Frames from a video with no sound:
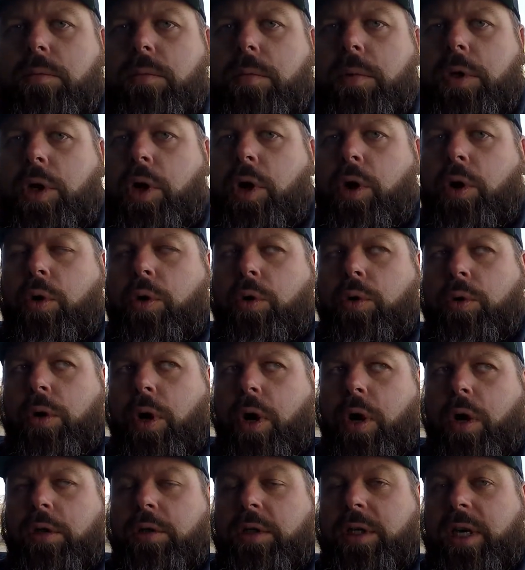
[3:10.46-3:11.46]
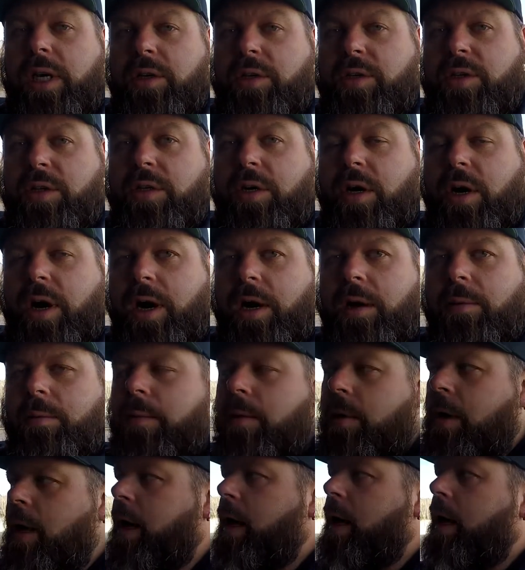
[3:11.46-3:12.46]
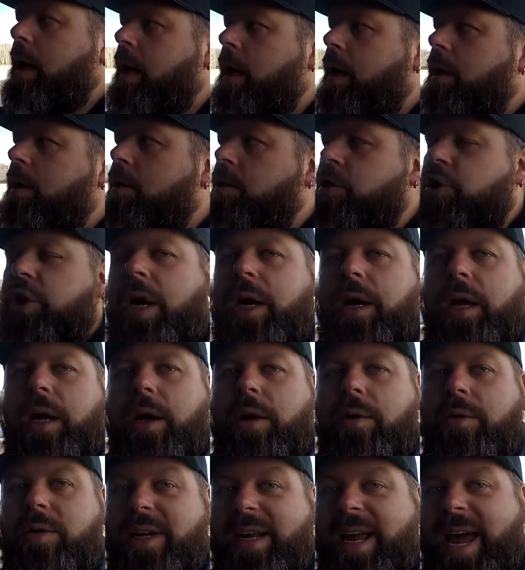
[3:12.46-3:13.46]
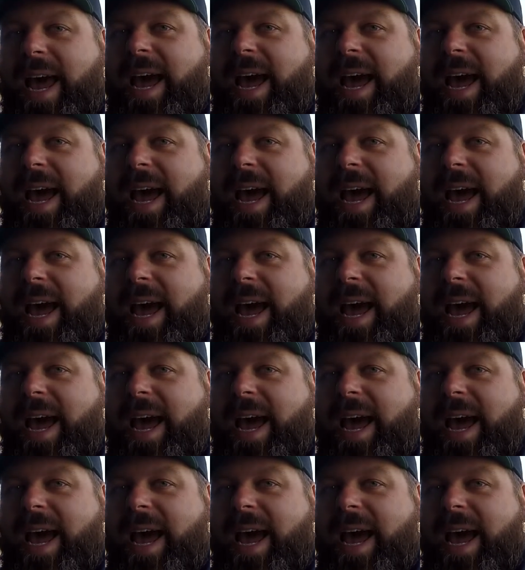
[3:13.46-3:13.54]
go onto Instagram and check out